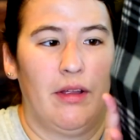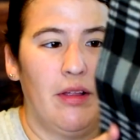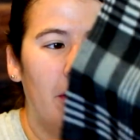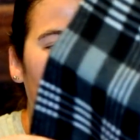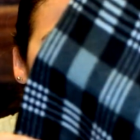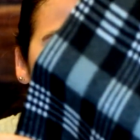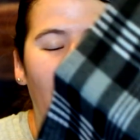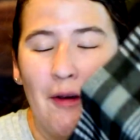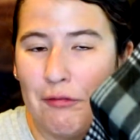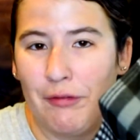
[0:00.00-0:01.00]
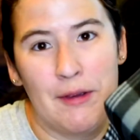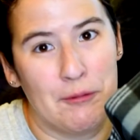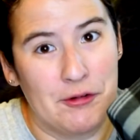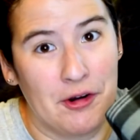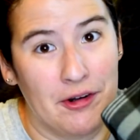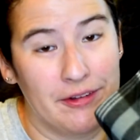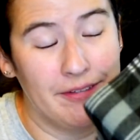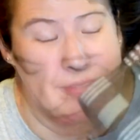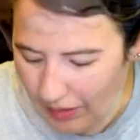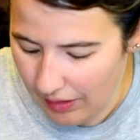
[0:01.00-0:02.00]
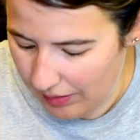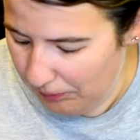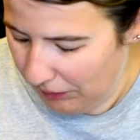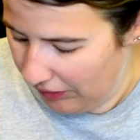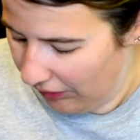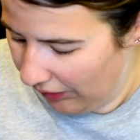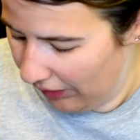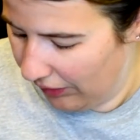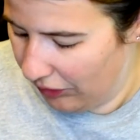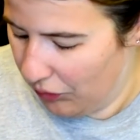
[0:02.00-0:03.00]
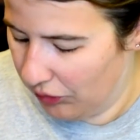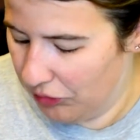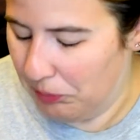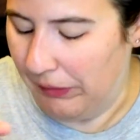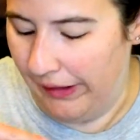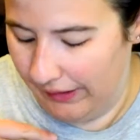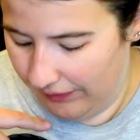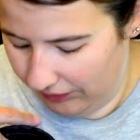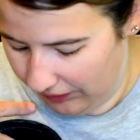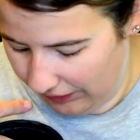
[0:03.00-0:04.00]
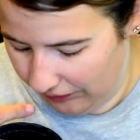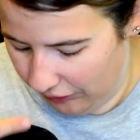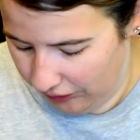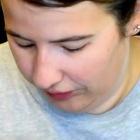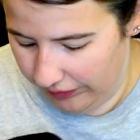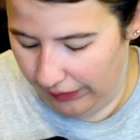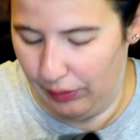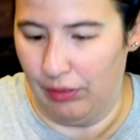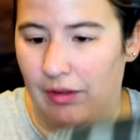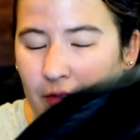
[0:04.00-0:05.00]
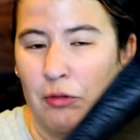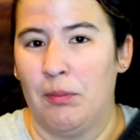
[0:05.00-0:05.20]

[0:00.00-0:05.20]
It's not flame retardant. My dog uses blankets that are just like this,